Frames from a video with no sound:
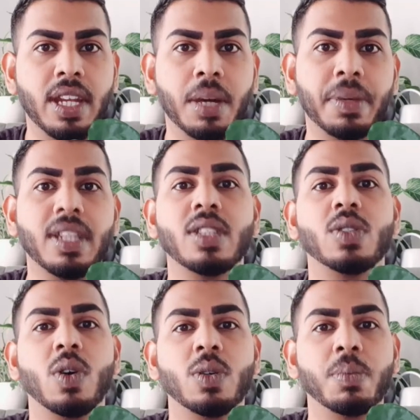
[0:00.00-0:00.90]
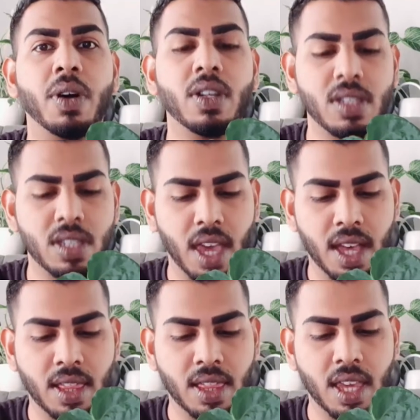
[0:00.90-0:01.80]
up in its own pots,
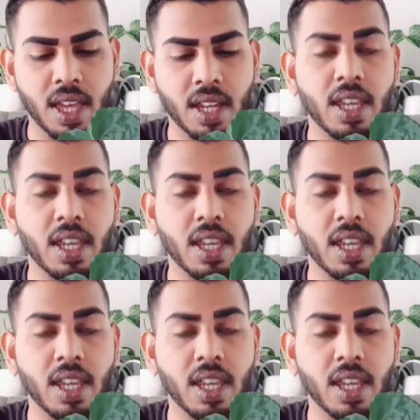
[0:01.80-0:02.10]
and then